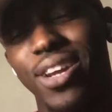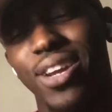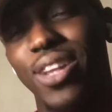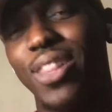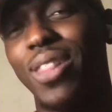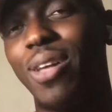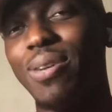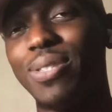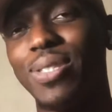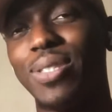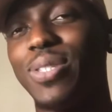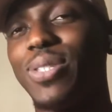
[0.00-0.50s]

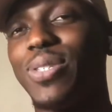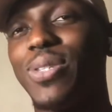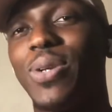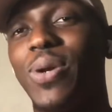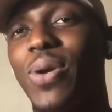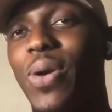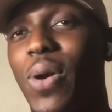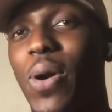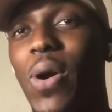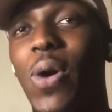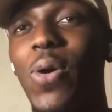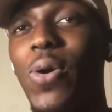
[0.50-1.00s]
closer to
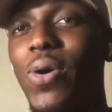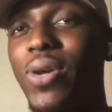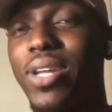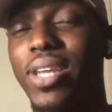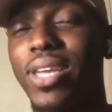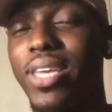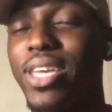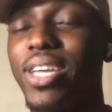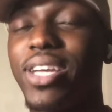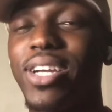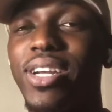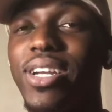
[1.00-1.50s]
your goal in a
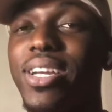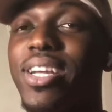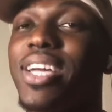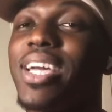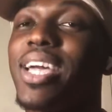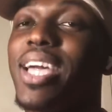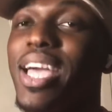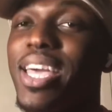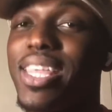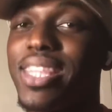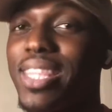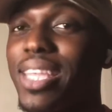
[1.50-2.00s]
year,
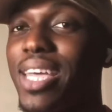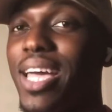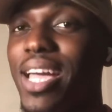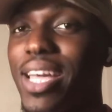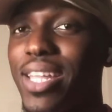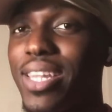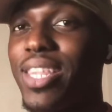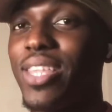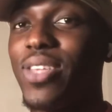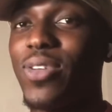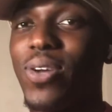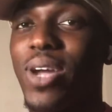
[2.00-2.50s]

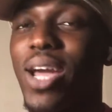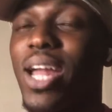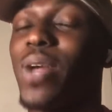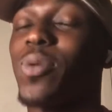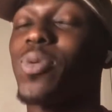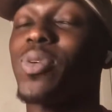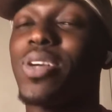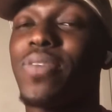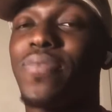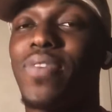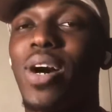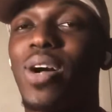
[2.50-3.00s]
then you gotta
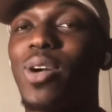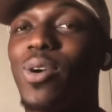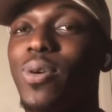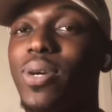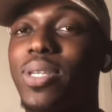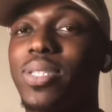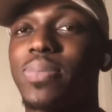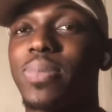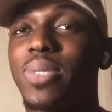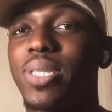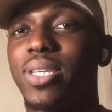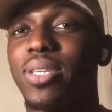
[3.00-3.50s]
reevaluate
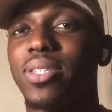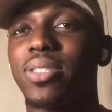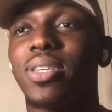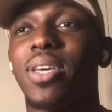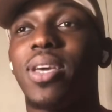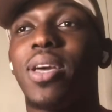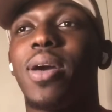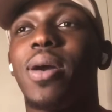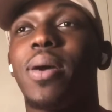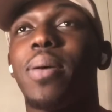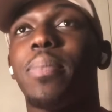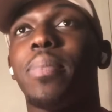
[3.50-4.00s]
some things.
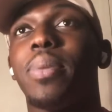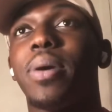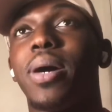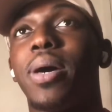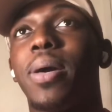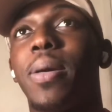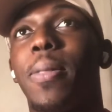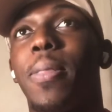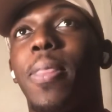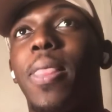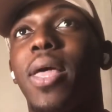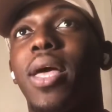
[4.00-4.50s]
But
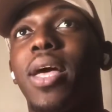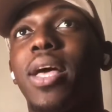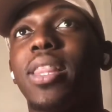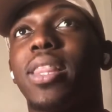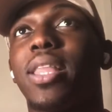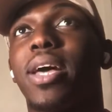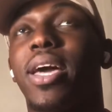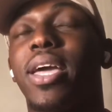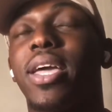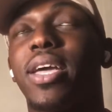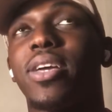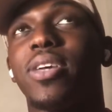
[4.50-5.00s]

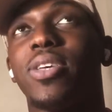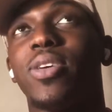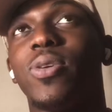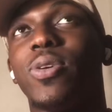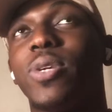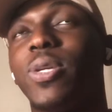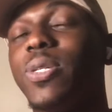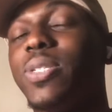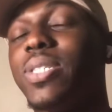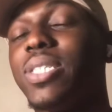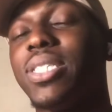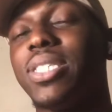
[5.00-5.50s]
like,
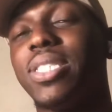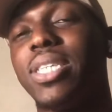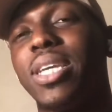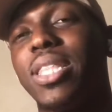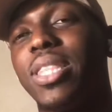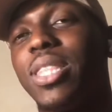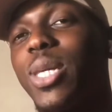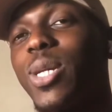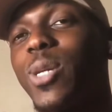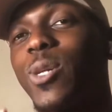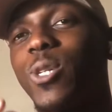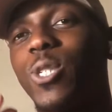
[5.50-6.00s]
you just need
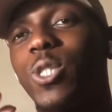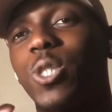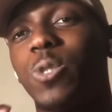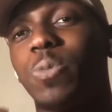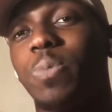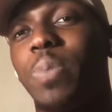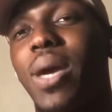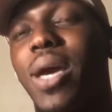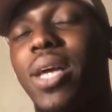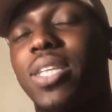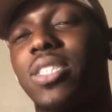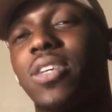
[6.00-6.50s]
little
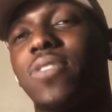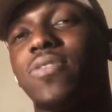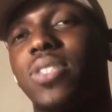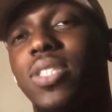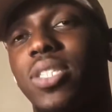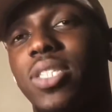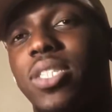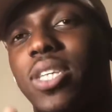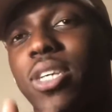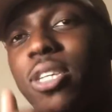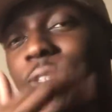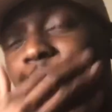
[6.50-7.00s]
specks of
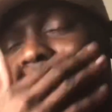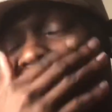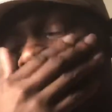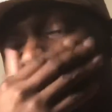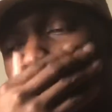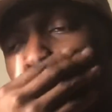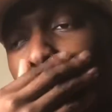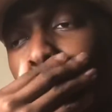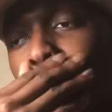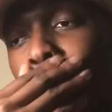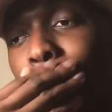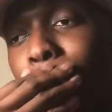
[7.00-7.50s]
success,
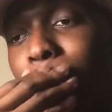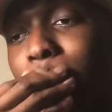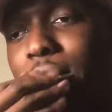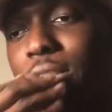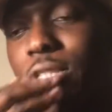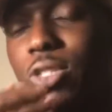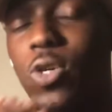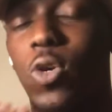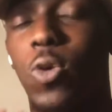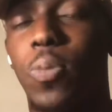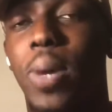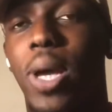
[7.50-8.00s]
right?
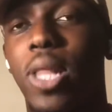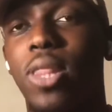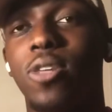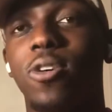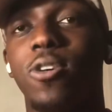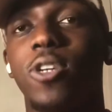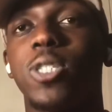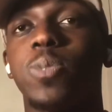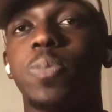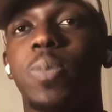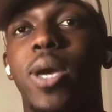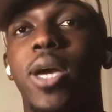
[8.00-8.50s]
So my
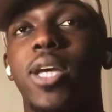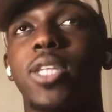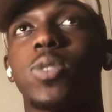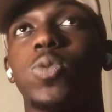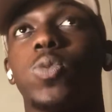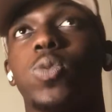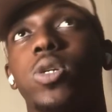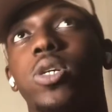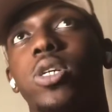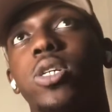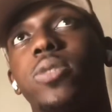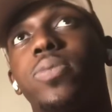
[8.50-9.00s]
little specks
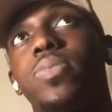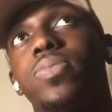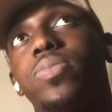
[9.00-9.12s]
were,